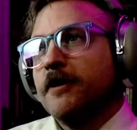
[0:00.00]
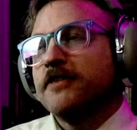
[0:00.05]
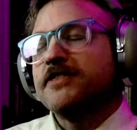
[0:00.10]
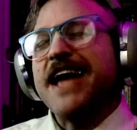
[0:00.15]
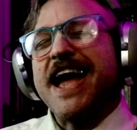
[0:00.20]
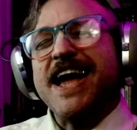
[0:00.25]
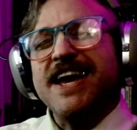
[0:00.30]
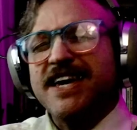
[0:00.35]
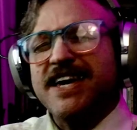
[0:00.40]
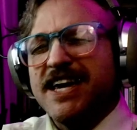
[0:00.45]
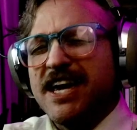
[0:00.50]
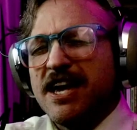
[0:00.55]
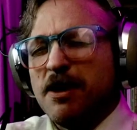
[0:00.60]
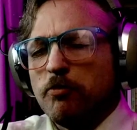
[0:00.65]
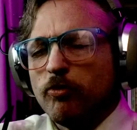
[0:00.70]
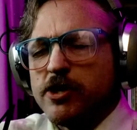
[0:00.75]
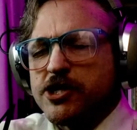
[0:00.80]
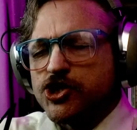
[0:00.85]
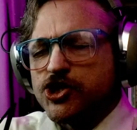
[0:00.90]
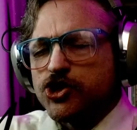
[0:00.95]
thanking
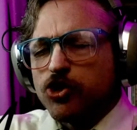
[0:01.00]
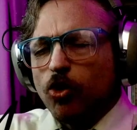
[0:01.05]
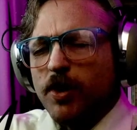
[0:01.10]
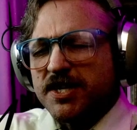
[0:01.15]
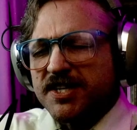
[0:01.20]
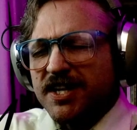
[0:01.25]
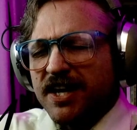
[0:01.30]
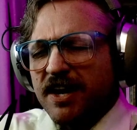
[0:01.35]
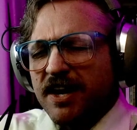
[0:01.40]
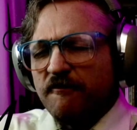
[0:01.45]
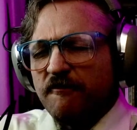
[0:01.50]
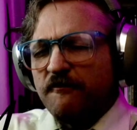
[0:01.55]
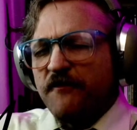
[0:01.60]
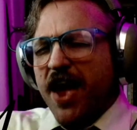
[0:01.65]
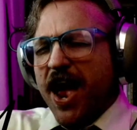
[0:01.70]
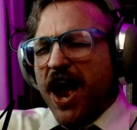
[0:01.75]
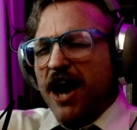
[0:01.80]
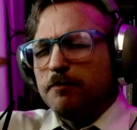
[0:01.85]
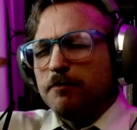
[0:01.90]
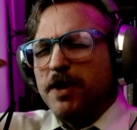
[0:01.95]
him, rejoicing in
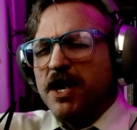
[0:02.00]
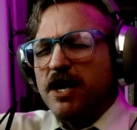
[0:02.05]
fact,